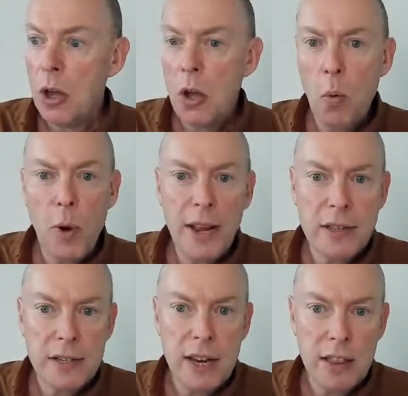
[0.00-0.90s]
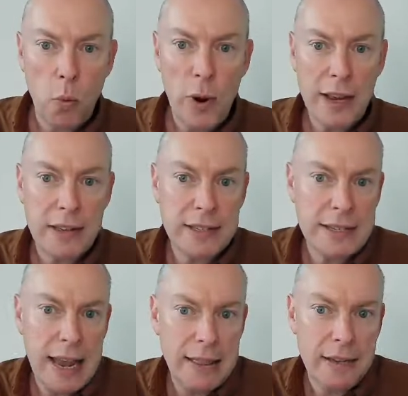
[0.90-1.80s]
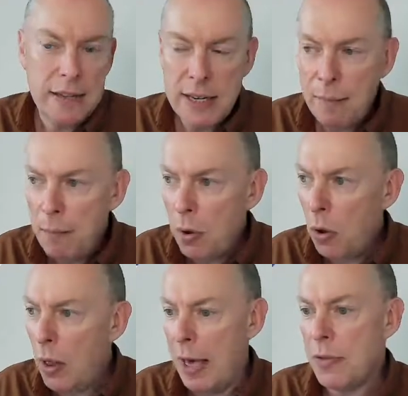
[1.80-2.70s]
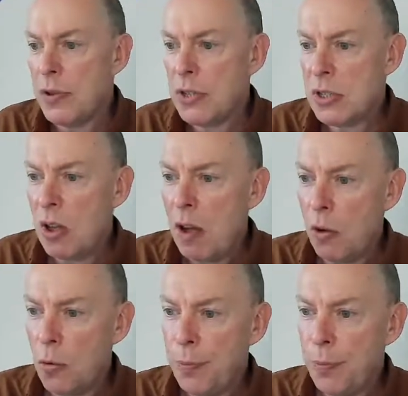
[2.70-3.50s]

we can see that we can set the symbol and the style.